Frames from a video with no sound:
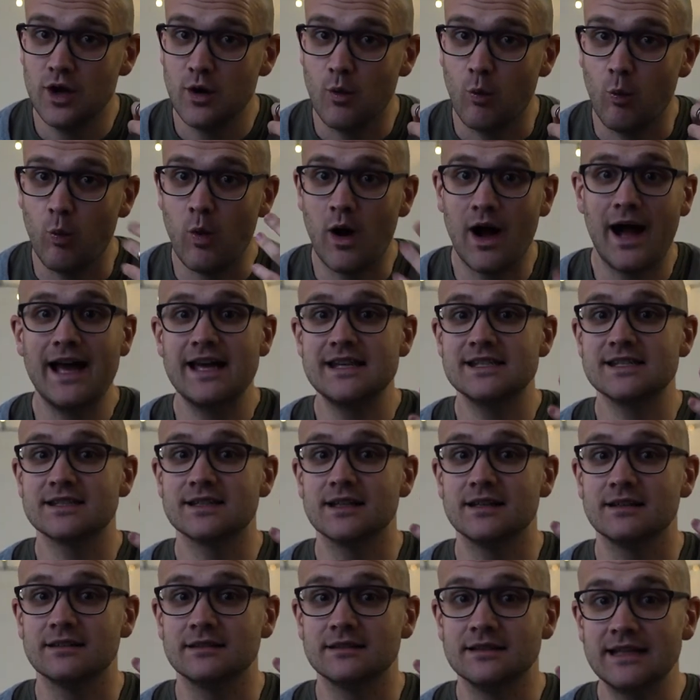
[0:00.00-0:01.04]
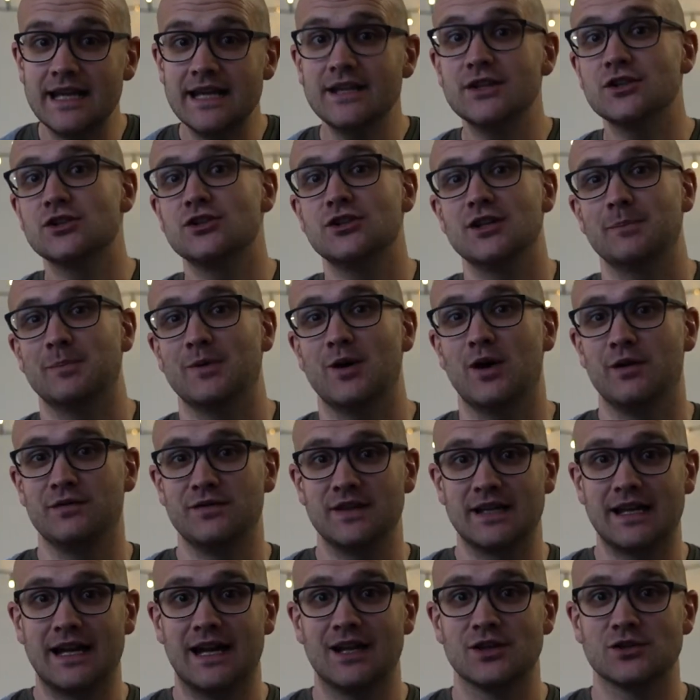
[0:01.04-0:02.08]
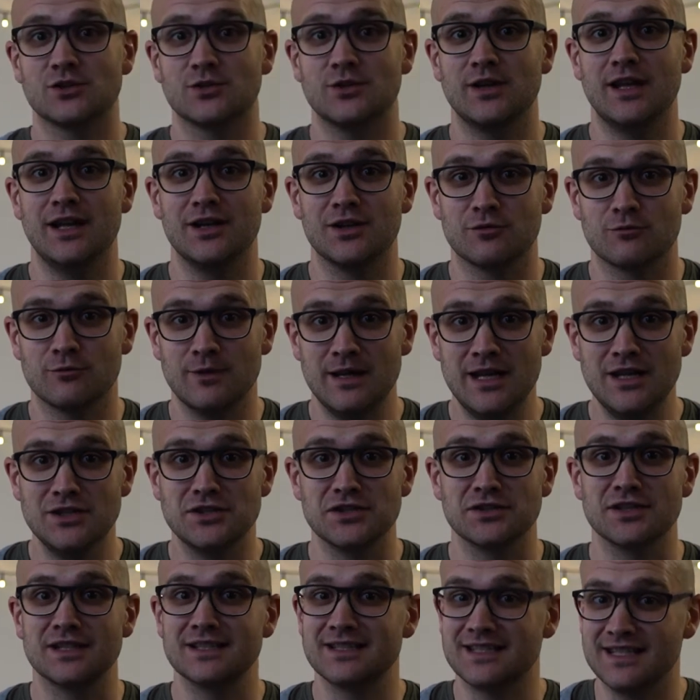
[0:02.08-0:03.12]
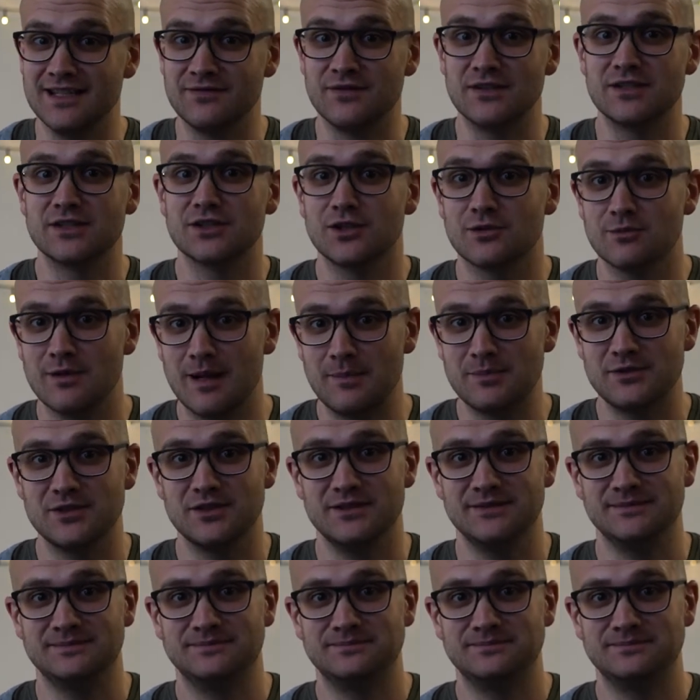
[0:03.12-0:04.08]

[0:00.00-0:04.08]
wise leadership of the country in a region that's given to corruption.